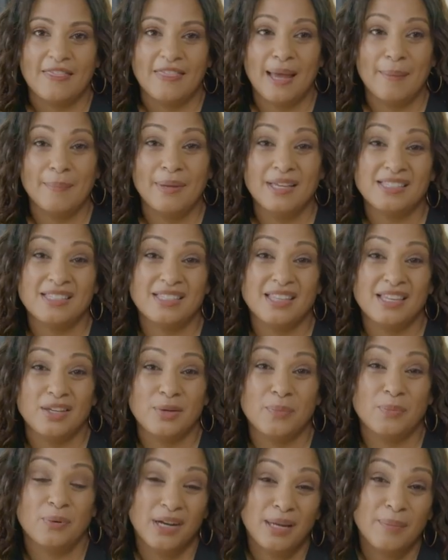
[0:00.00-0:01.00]
That means that
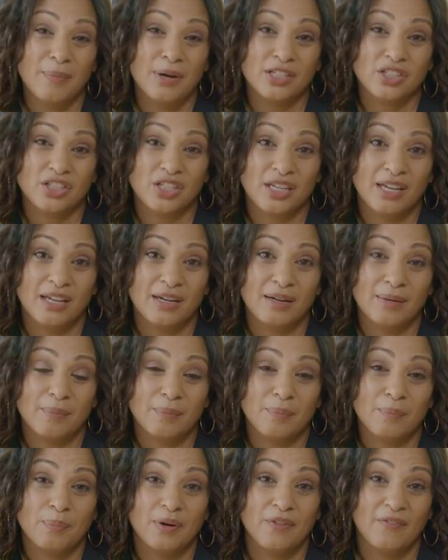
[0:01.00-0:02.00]
you pretty much can
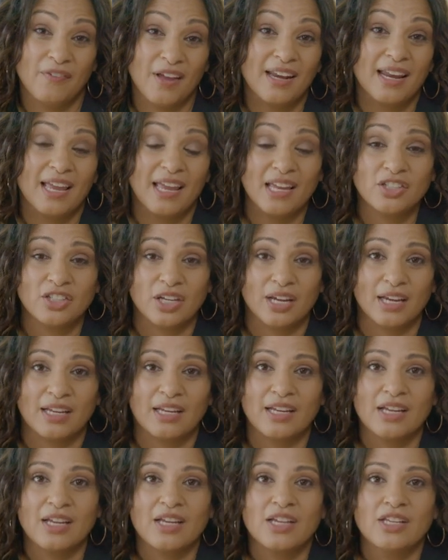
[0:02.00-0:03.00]
prevent aging.
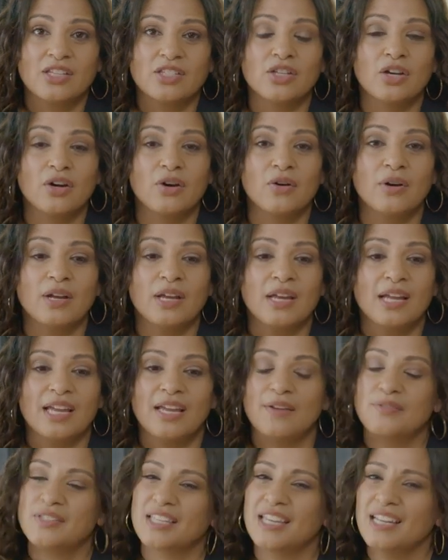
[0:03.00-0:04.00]
So
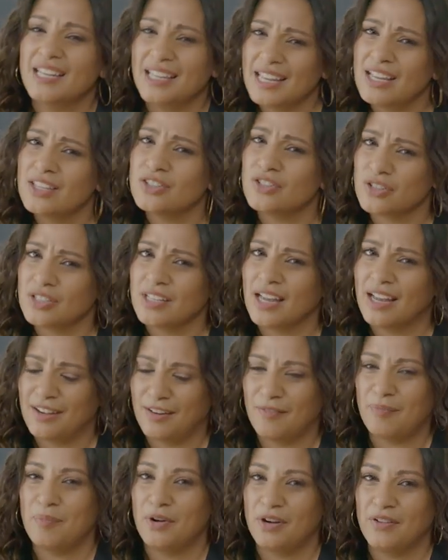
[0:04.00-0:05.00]
if skin cancer is not
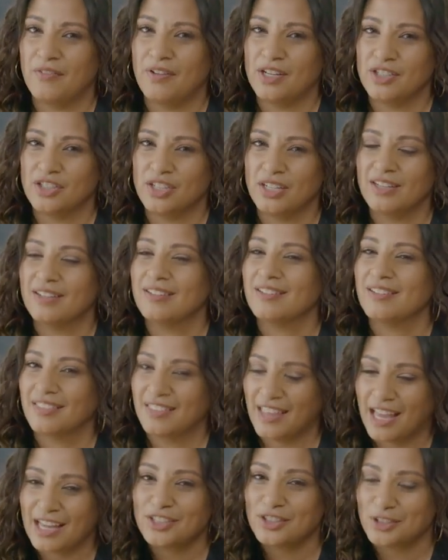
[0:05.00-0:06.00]
enough motivation,
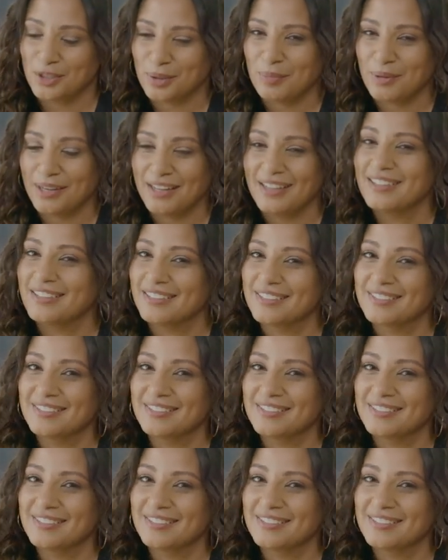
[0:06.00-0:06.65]
that should be.